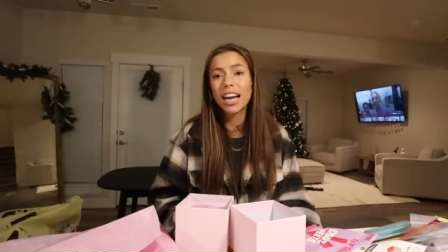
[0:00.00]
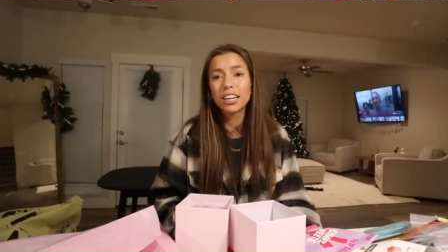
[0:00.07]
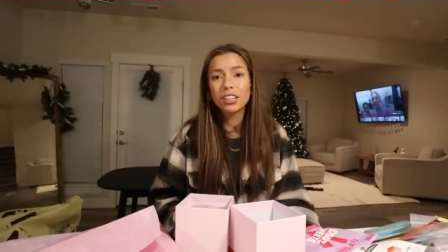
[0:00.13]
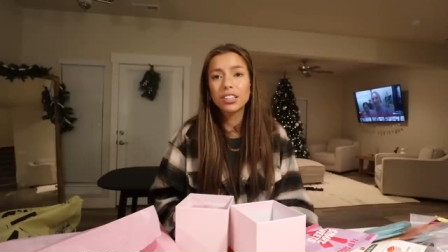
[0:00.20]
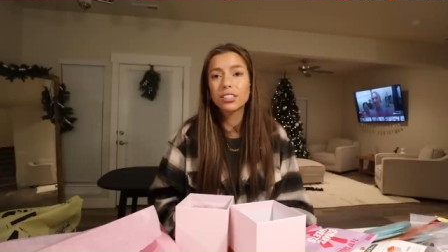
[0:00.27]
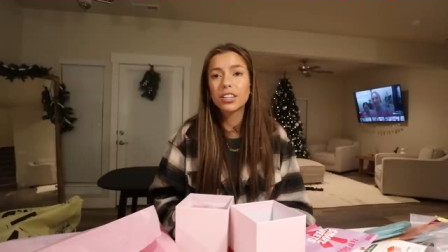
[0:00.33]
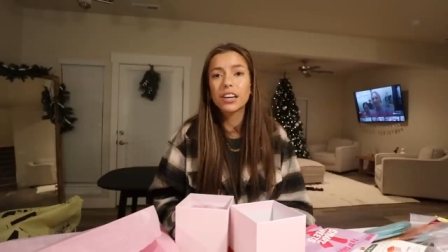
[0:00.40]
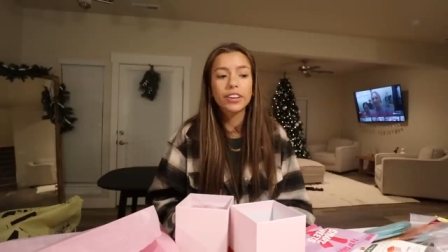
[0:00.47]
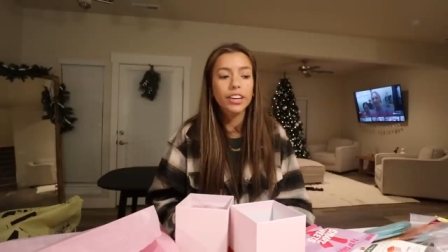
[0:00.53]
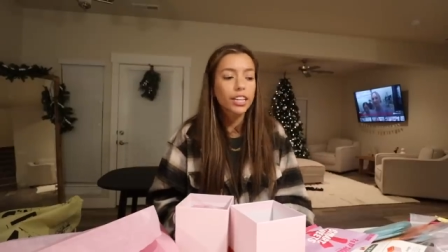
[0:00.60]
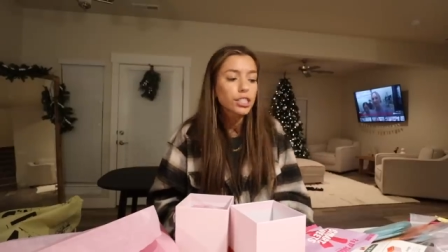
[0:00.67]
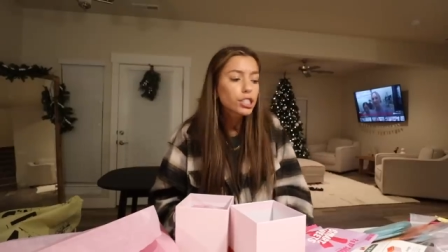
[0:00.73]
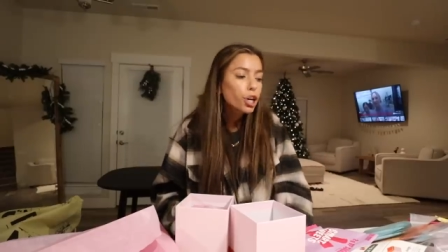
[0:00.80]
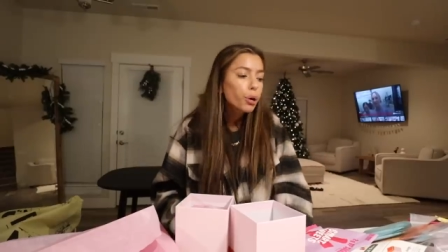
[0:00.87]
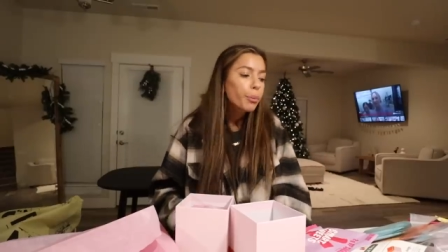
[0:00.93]
I just love it.
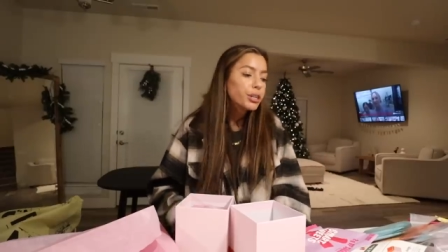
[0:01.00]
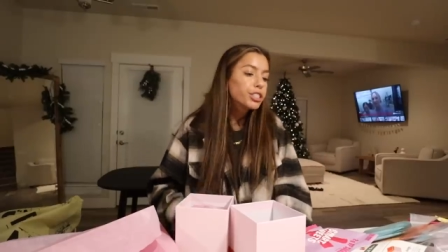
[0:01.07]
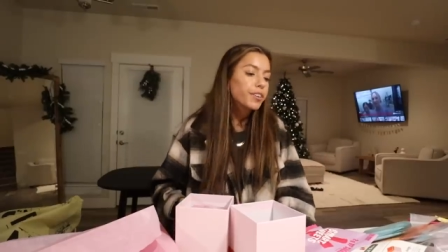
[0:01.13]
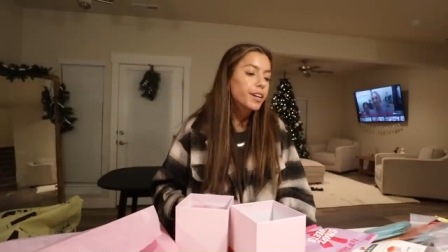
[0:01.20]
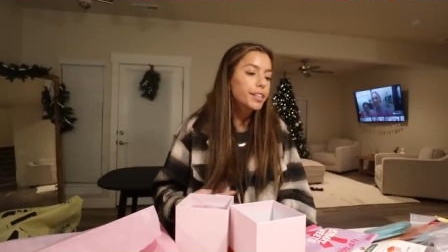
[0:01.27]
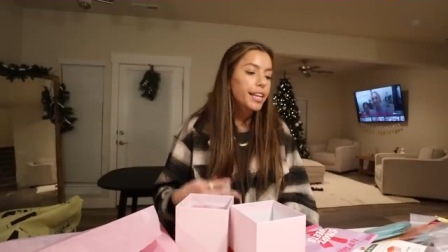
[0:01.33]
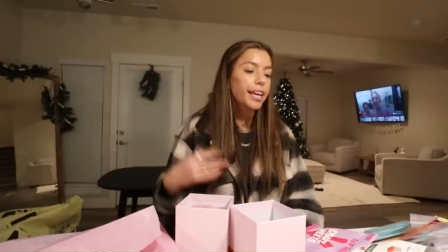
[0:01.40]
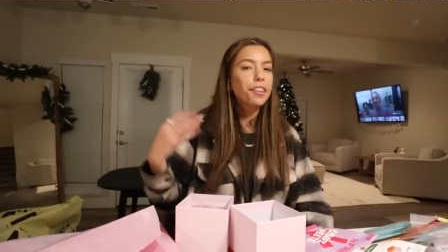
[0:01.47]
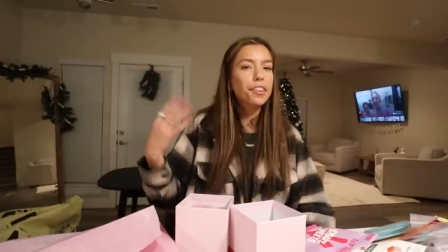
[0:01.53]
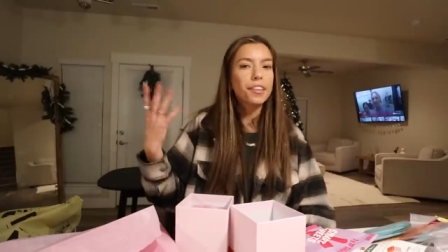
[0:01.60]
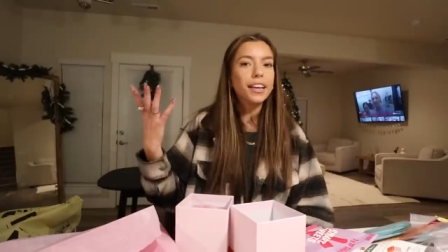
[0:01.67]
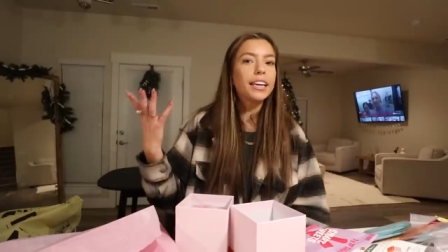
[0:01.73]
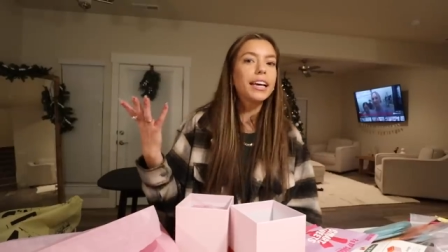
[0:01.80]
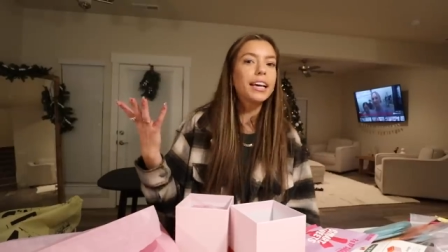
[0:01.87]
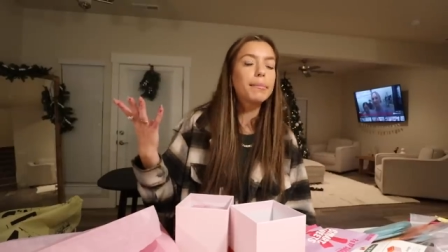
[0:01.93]
It's so much fun like
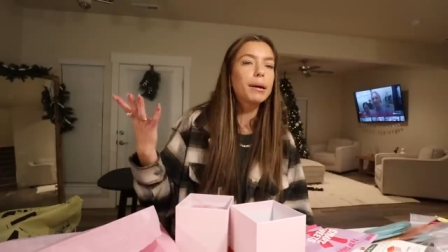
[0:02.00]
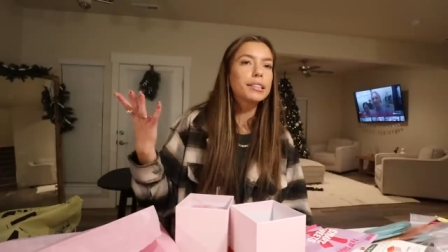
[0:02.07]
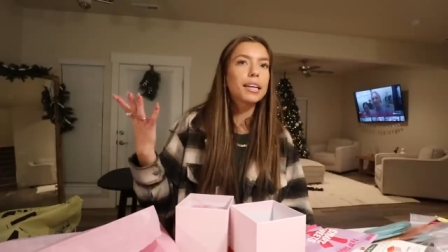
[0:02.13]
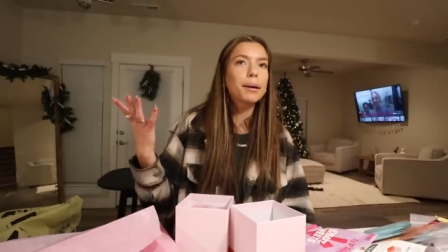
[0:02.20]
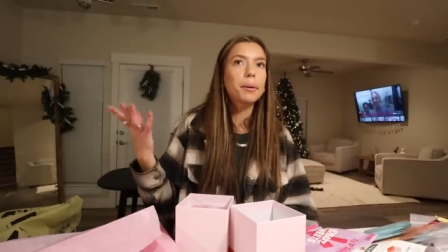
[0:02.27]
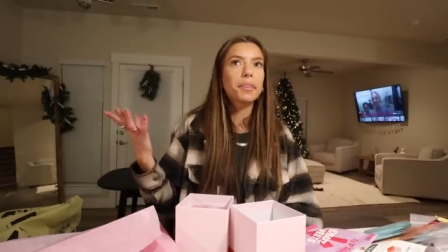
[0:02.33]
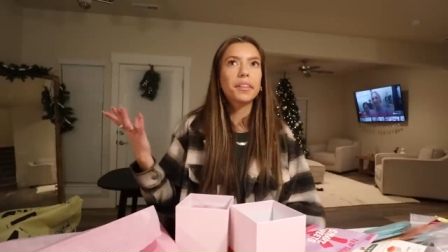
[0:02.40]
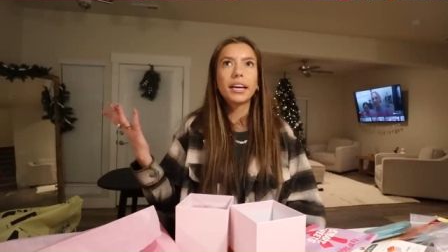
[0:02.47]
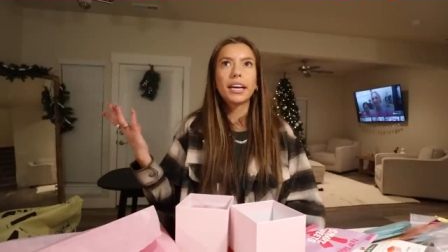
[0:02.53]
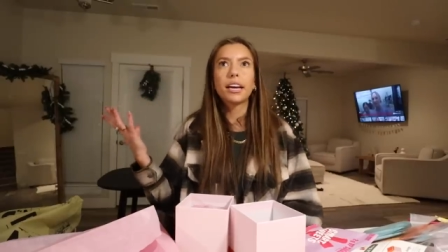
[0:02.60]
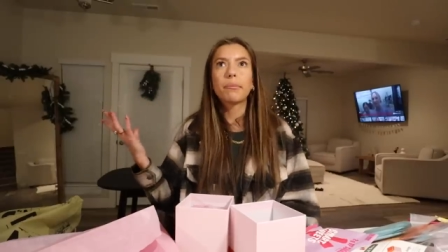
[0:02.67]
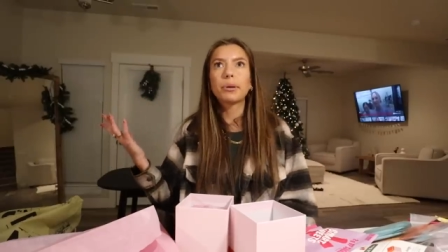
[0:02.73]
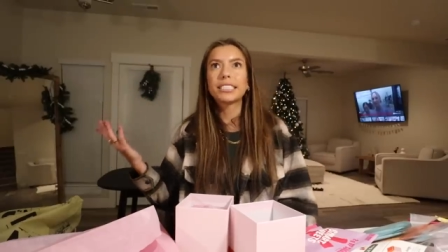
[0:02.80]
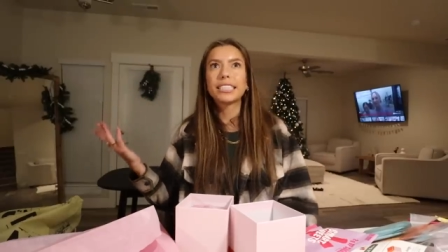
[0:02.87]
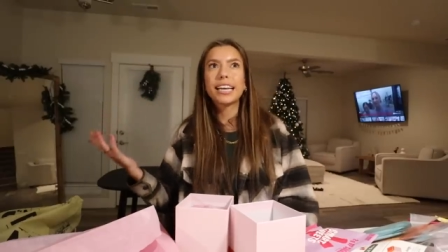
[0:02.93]
thinking about them and thinking
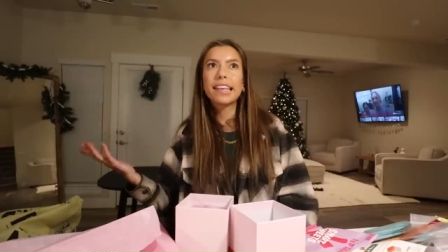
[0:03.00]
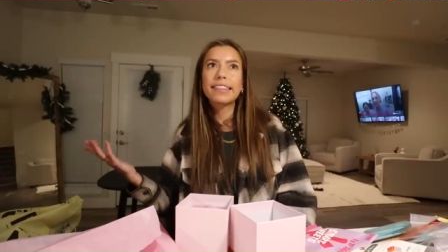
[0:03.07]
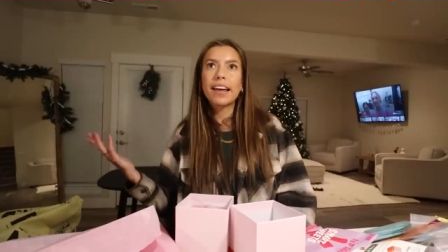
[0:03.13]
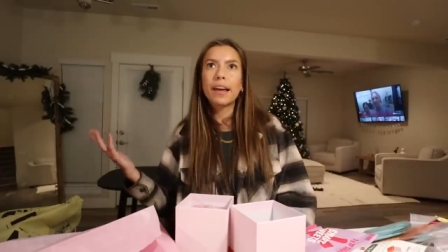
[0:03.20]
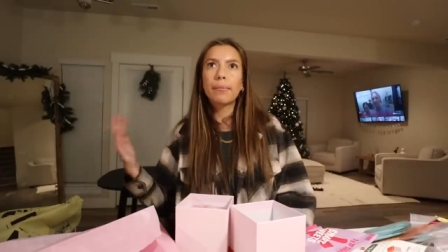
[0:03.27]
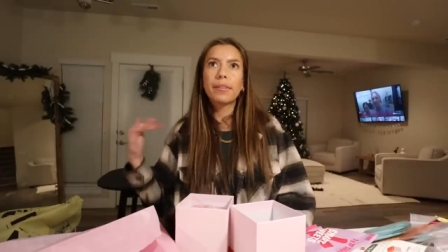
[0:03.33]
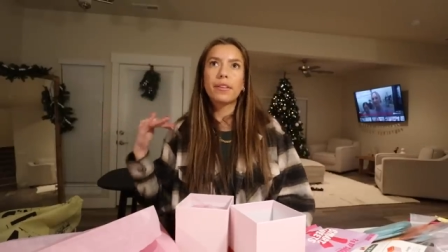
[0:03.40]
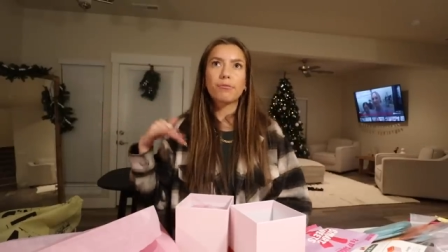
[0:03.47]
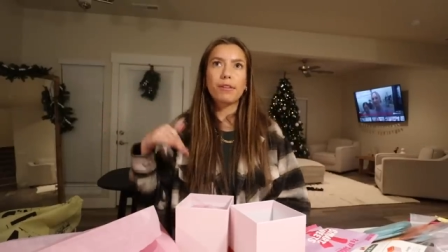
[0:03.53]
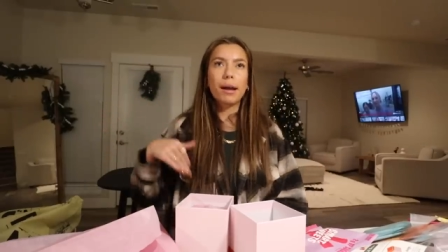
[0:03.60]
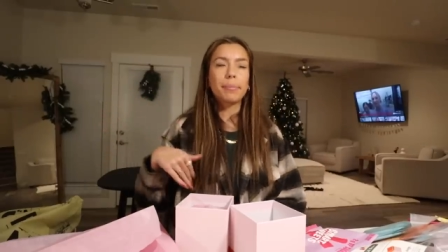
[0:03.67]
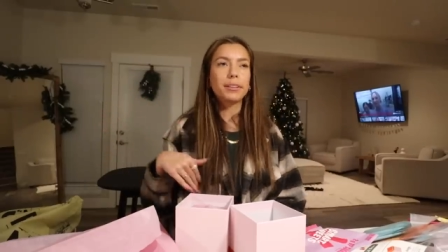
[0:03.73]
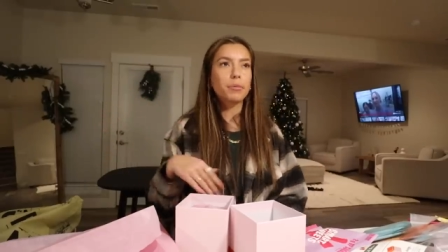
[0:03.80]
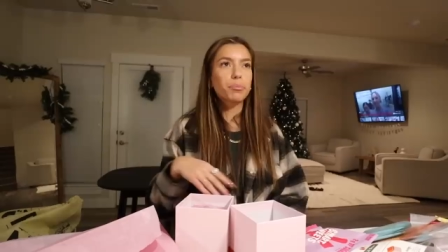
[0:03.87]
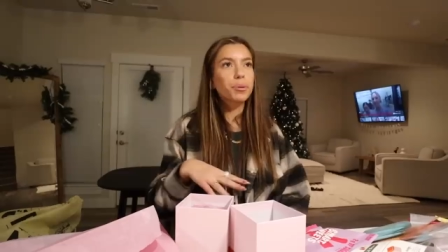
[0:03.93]
about what to get them and then
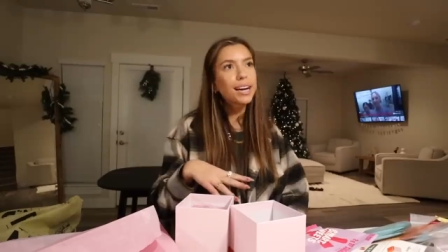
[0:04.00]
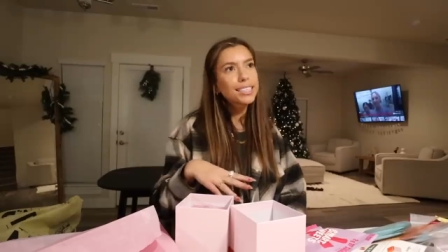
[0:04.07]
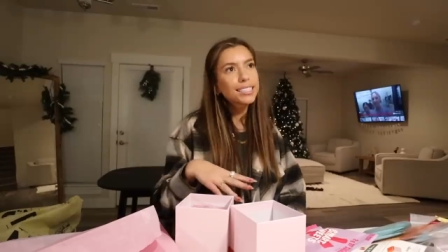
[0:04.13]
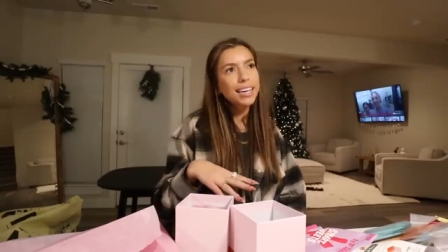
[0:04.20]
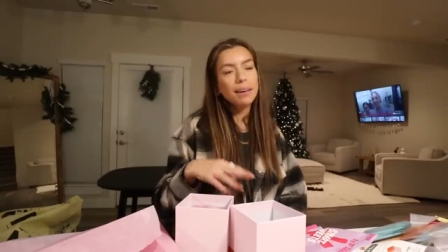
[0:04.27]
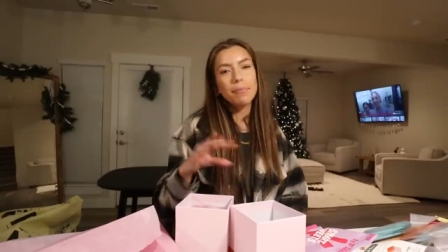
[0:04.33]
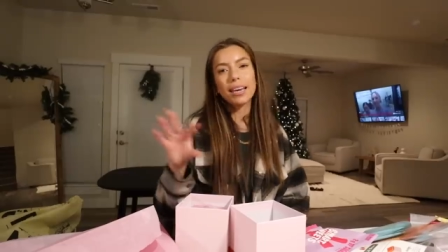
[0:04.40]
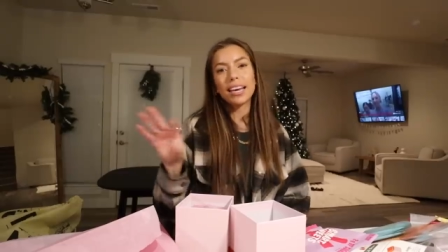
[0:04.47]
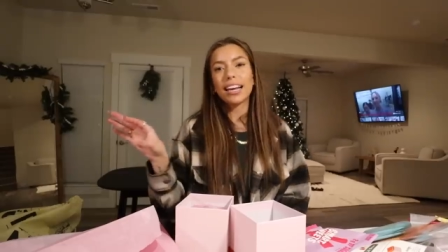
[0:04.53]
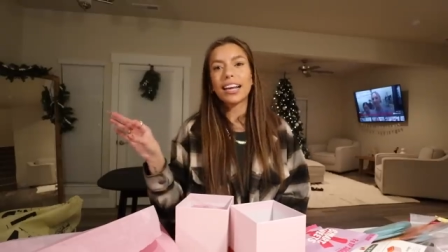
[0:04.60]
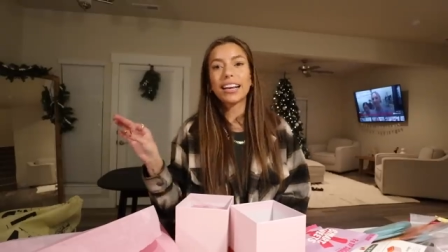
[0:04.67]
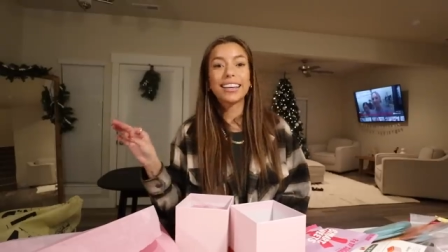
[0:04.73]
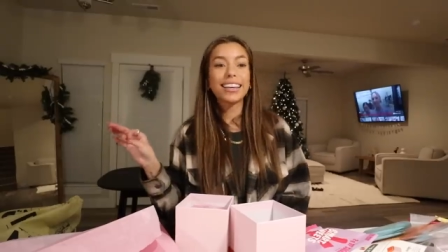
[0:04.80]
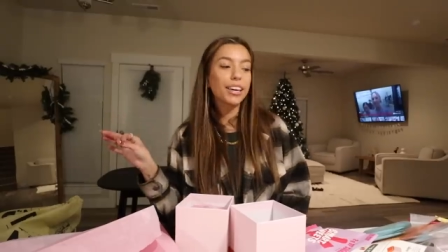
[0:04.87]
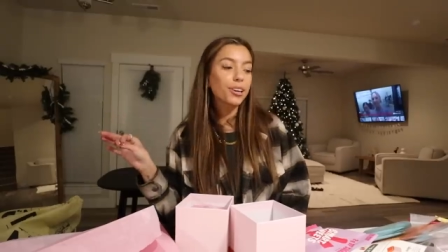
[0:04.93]
wrapping the present and
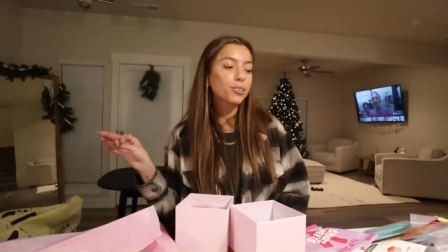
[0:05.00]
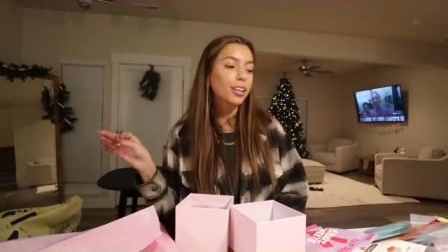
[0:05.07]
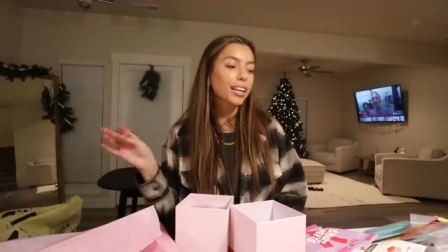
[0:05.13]
making it cute.